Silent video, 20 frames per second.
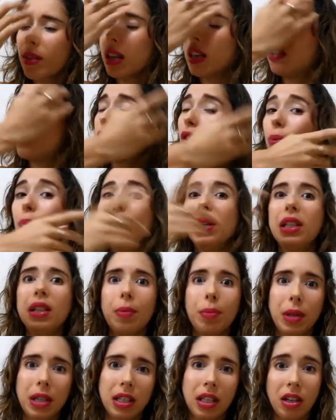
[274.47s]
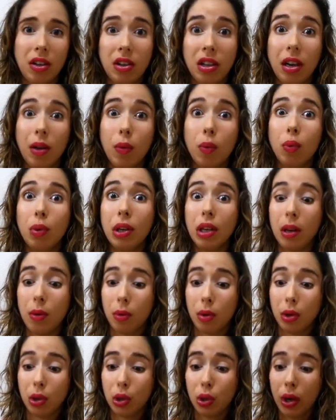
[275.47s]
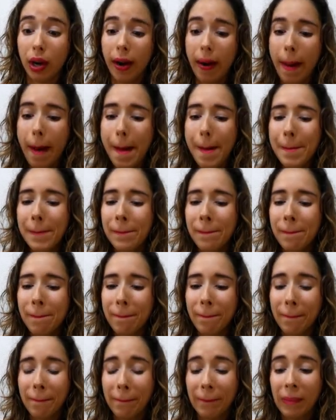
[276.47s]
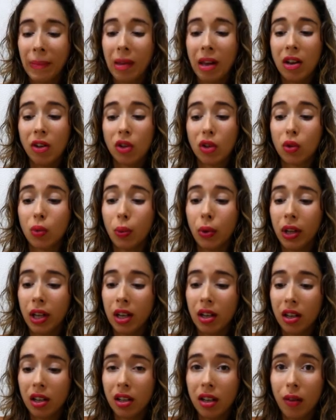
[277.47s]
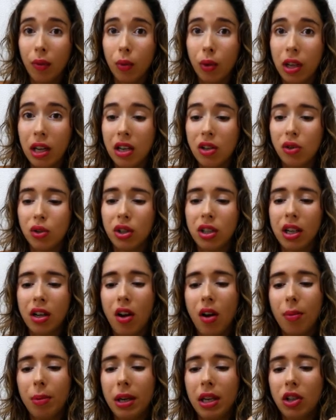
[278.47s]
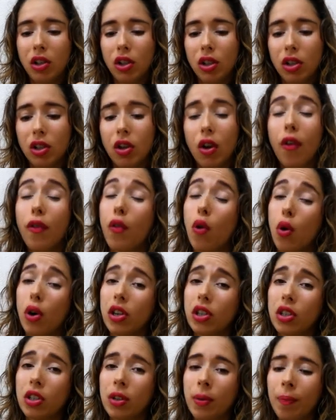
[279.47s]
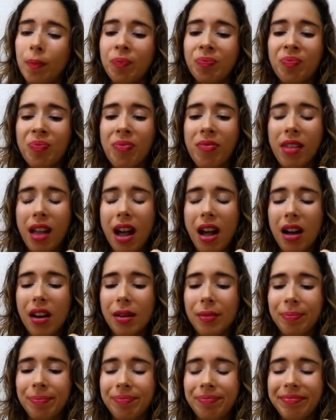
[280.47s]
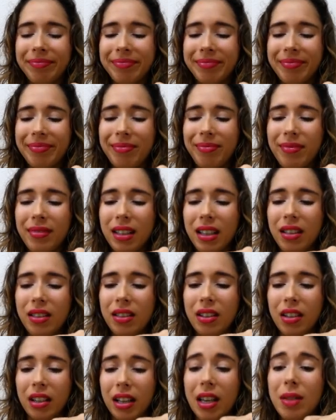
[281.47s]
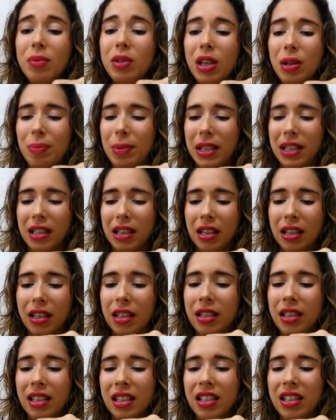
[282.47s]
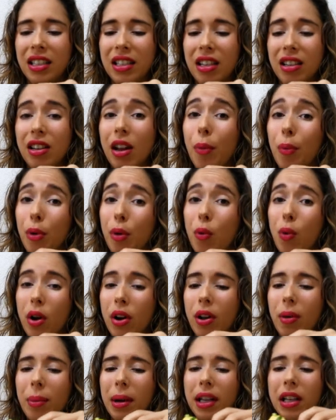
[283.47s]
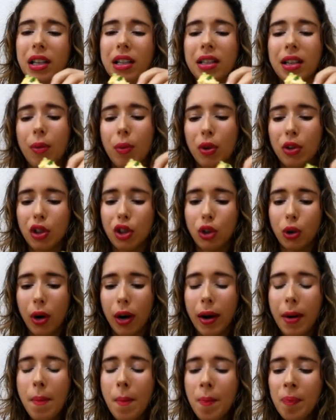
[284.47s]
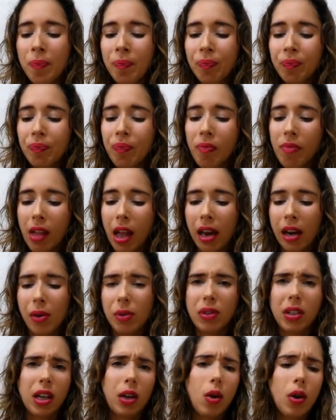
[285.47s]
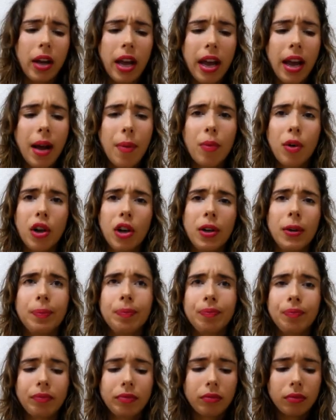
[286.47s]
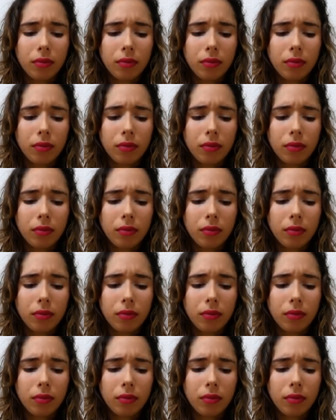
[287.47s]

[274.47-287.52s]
there's a pizza place here that I really want to try. It looks really good. They have really interesting combinations. Of course, the kimchi pizza is the #1 on my list I want to try. And I was like, okay, I'm gonna